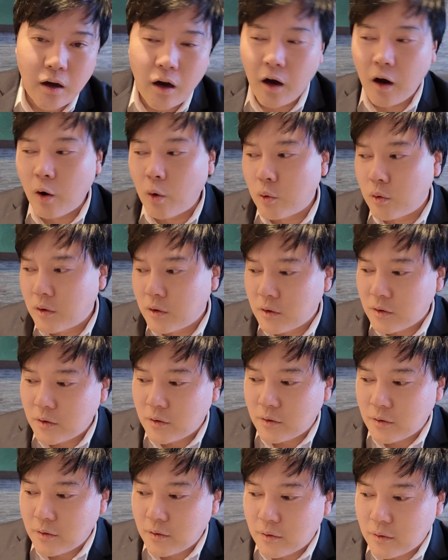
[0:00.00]
Oh,
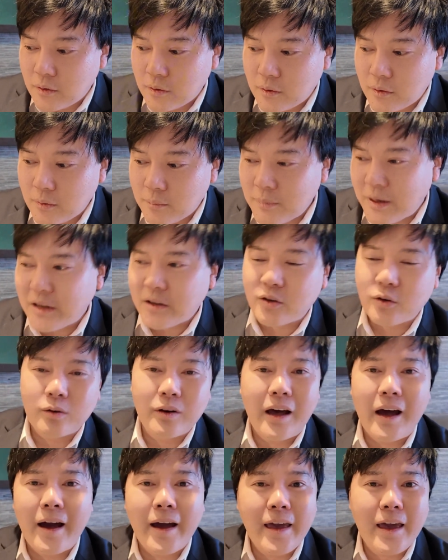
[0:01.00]

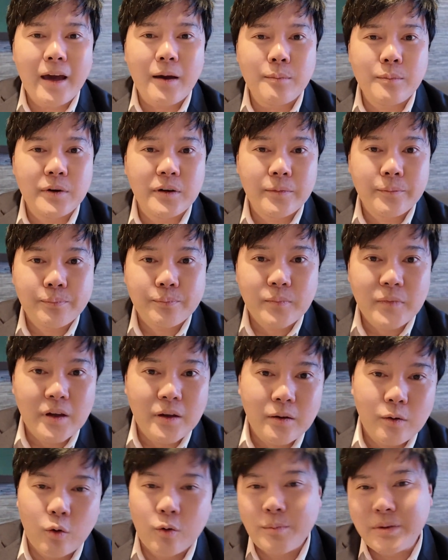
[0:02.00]
Michael,
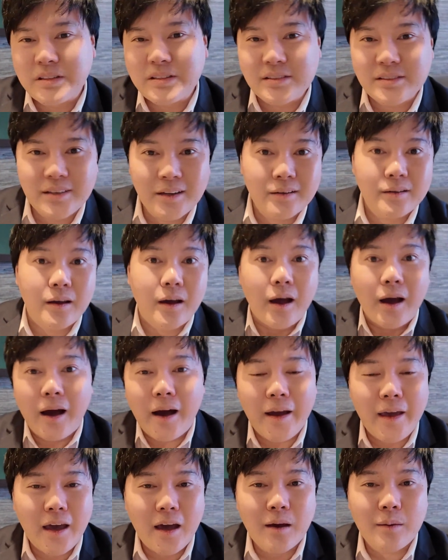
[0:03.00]
or Mr. Silk,
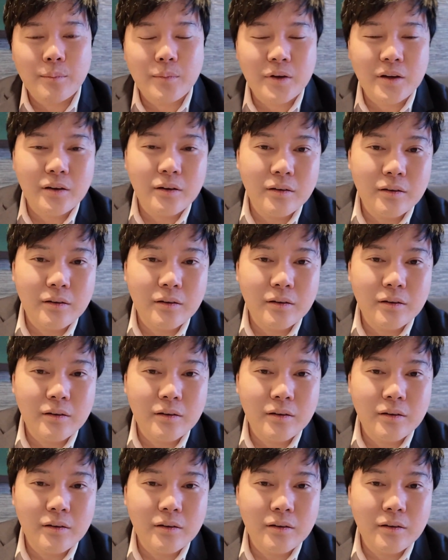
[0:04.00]
I am